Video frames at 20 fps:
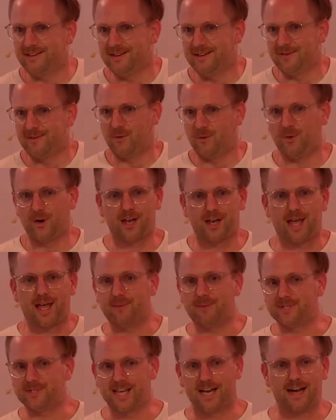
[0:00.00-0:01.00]
what
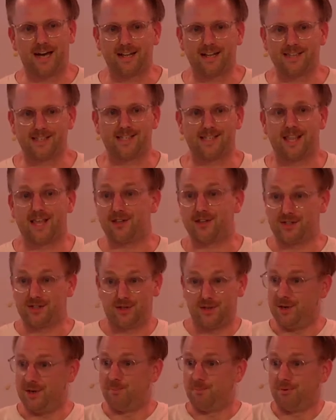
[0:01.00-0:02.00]
comes out is
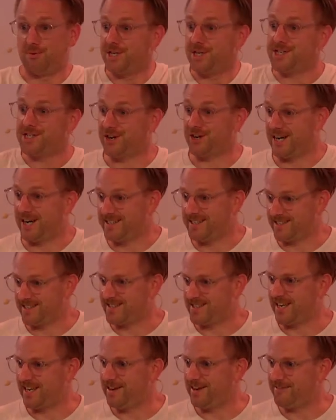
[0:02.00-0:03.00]
the British guys that
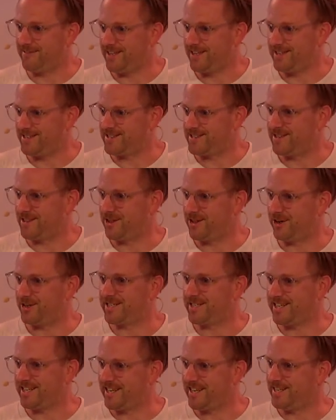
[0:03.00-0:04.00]
saved these
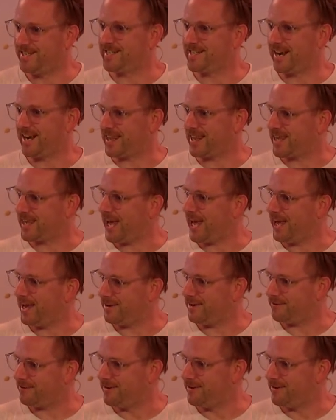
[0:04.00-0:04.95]
13 kids out of the cave,